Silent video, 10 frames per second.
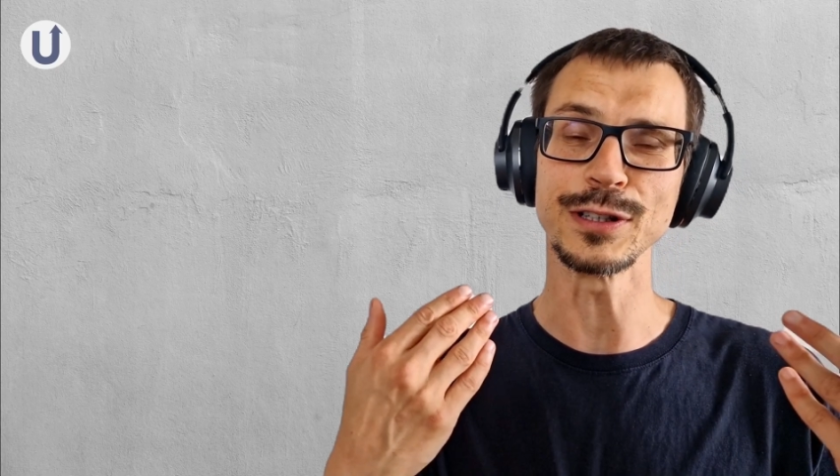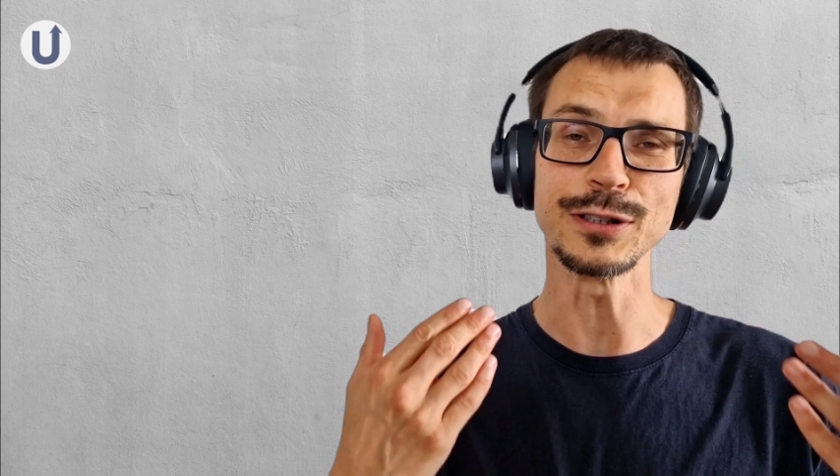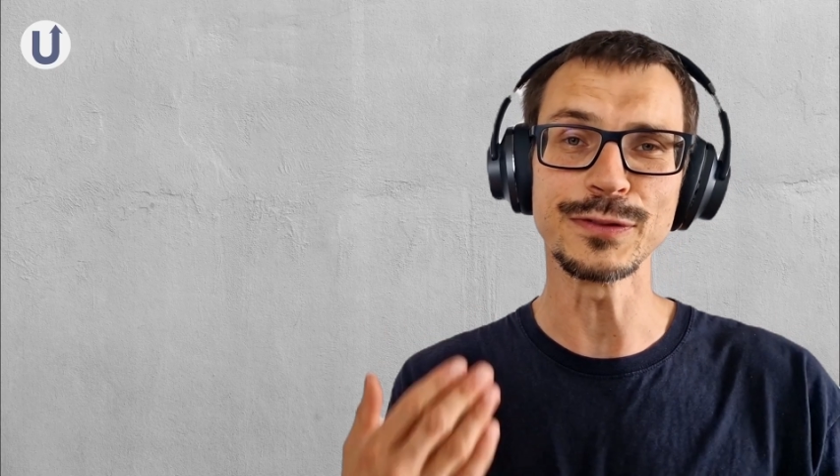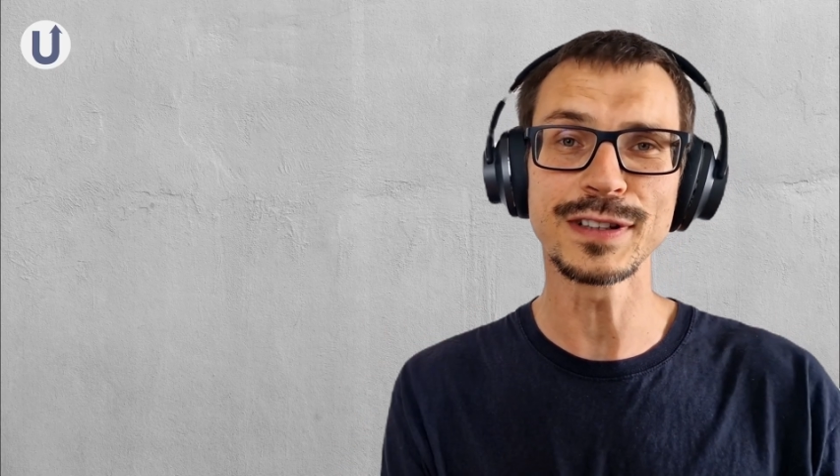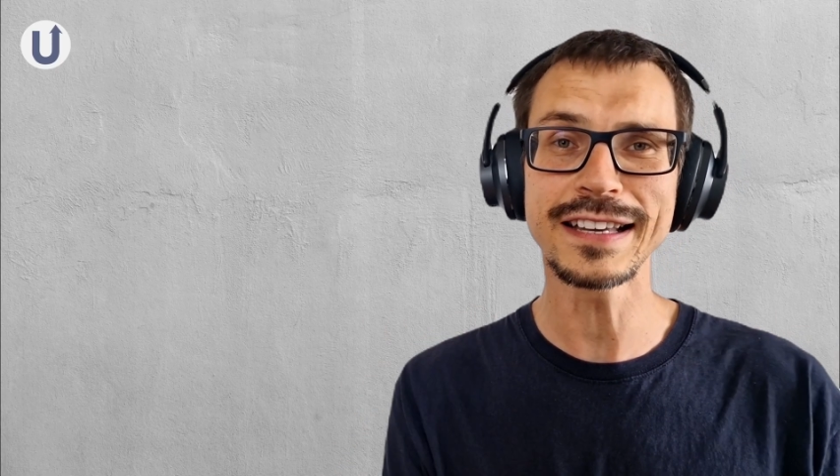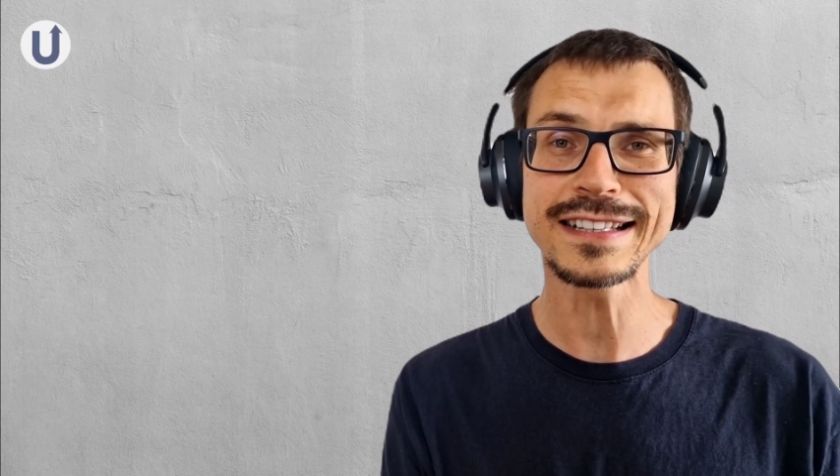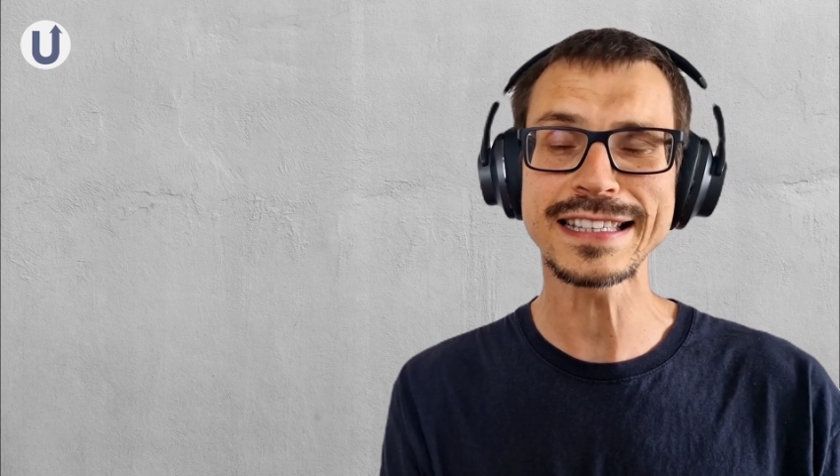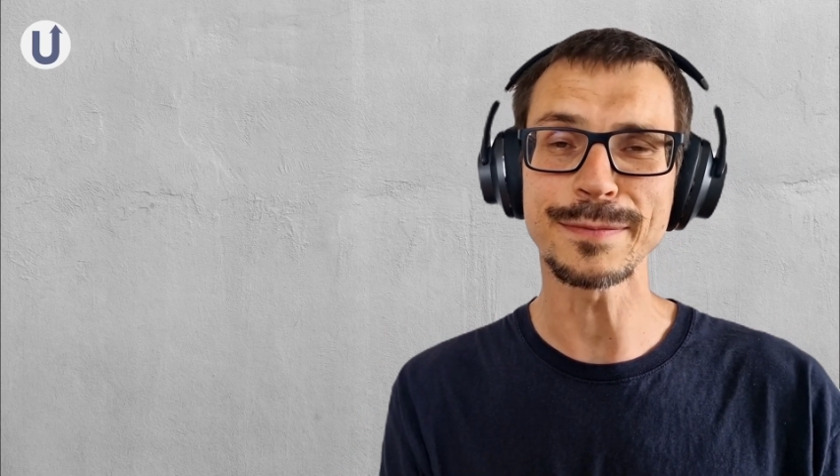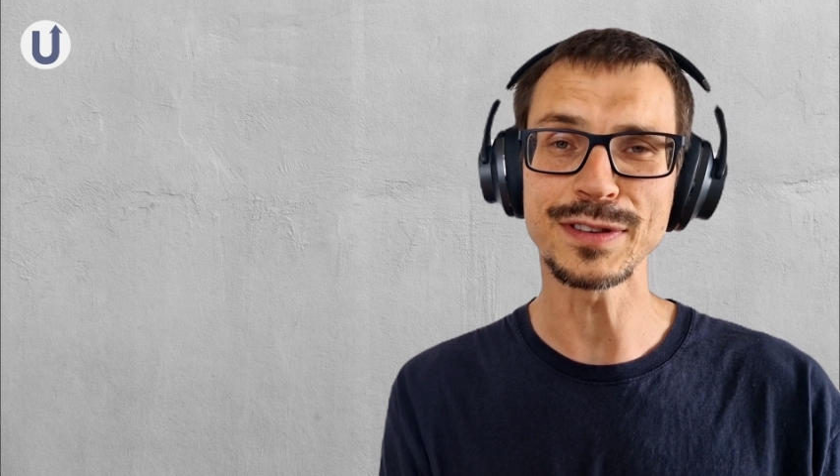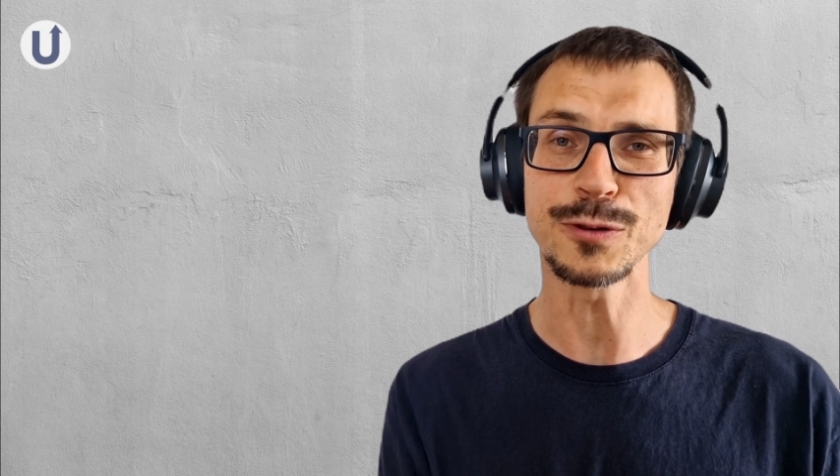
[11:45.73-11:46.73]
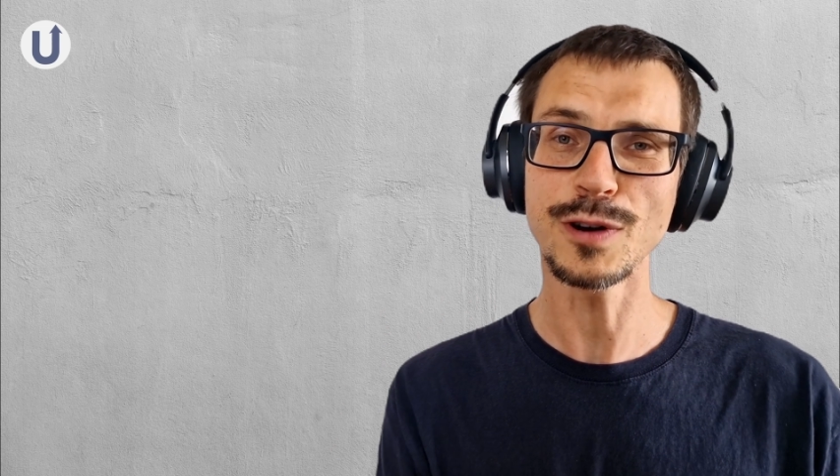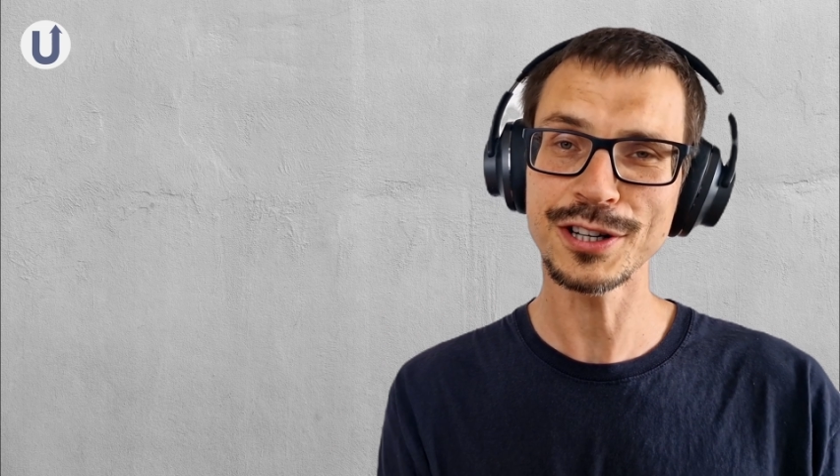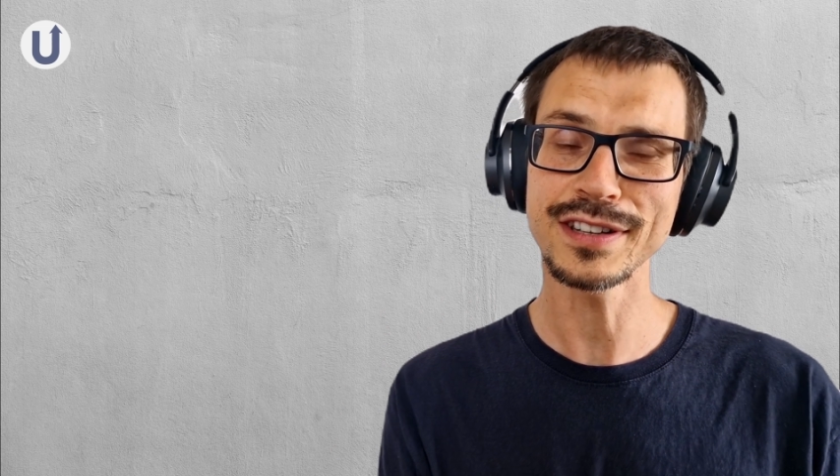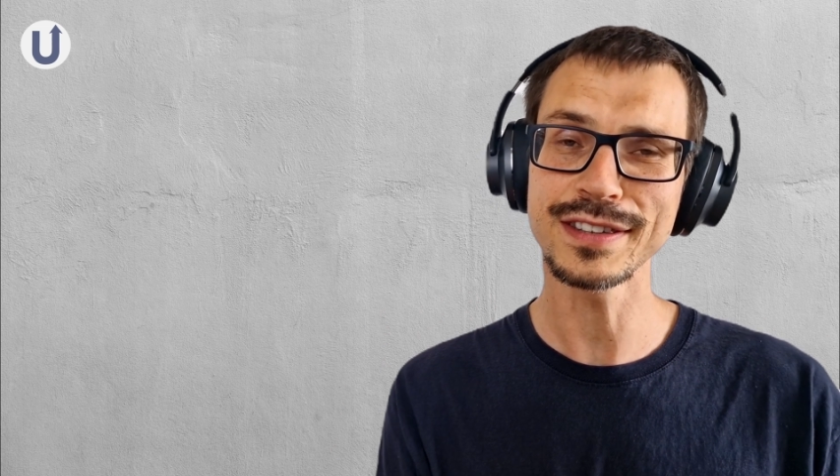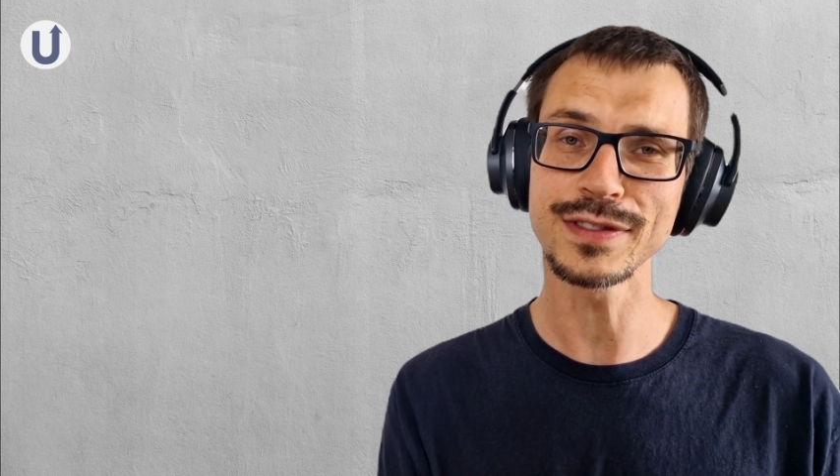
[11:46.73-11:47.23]
you've learned something watching
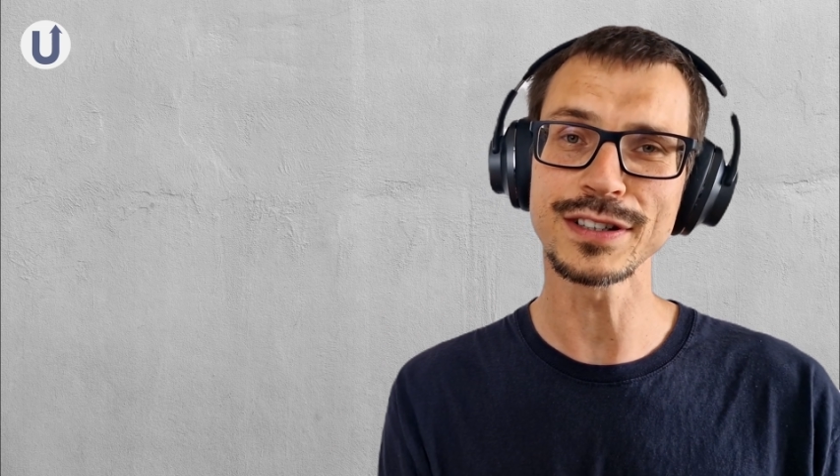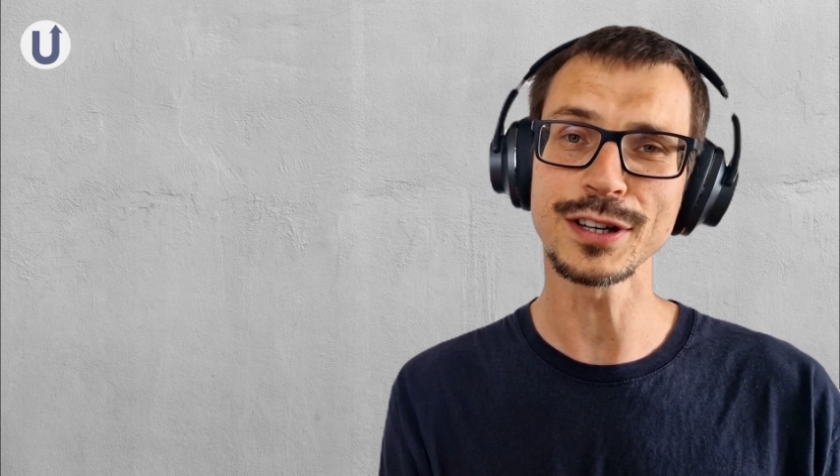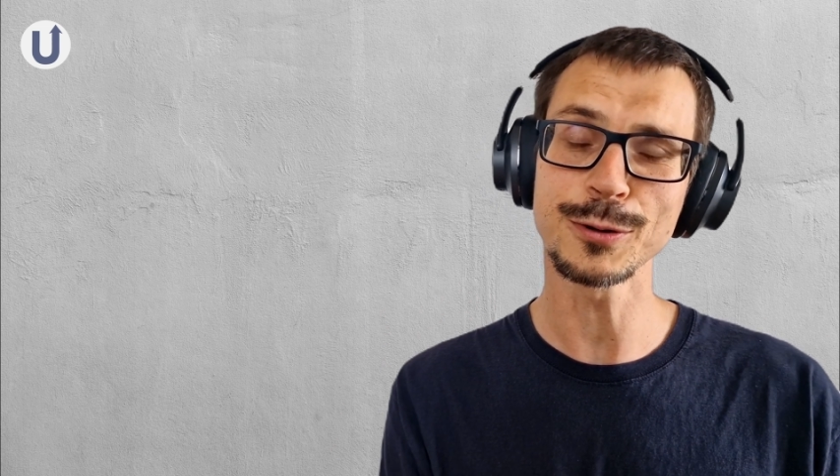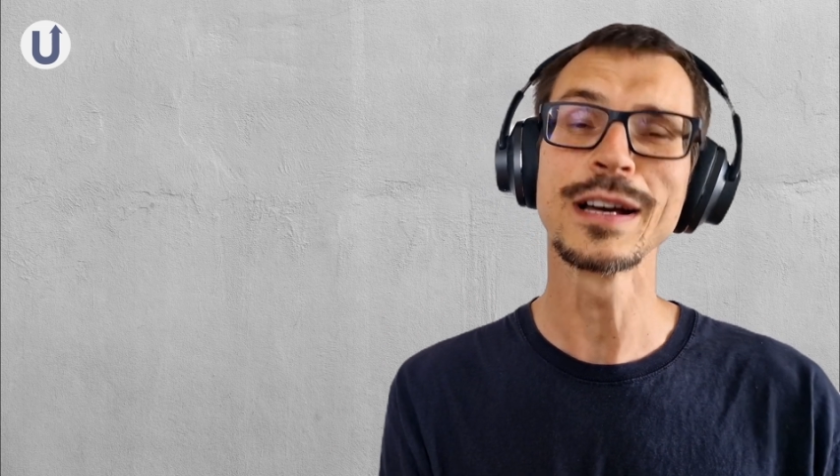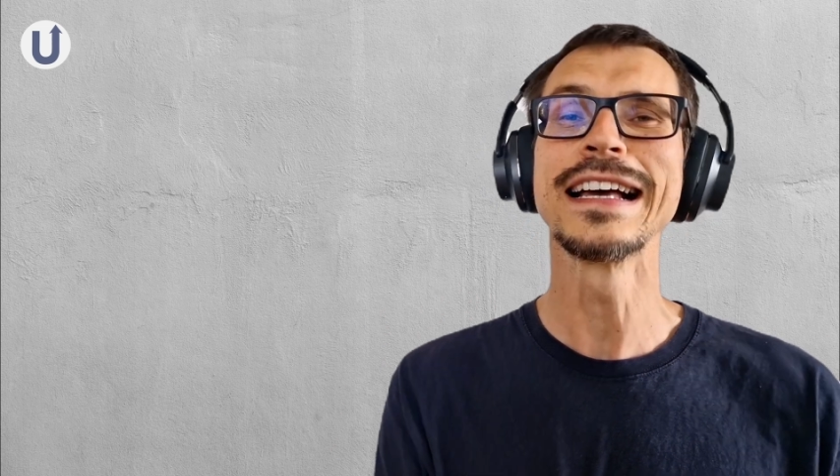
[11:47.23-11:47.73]
the video,